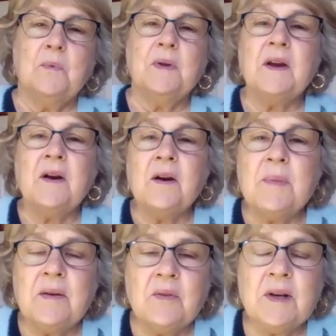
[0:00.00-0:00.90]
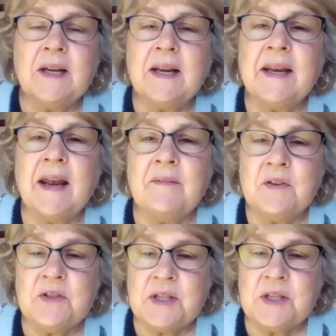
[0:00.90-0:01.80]
Well, the Army really gave
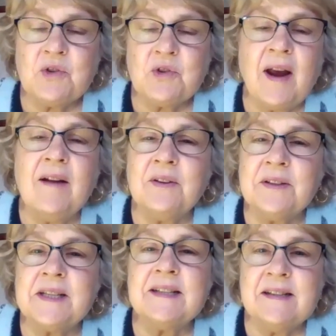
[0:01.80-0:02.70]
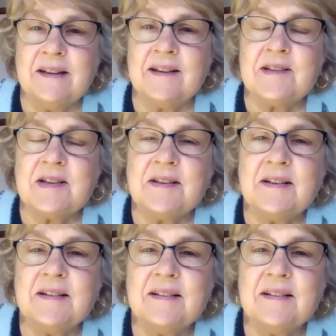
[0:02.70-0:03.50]
you some travel, didn't it?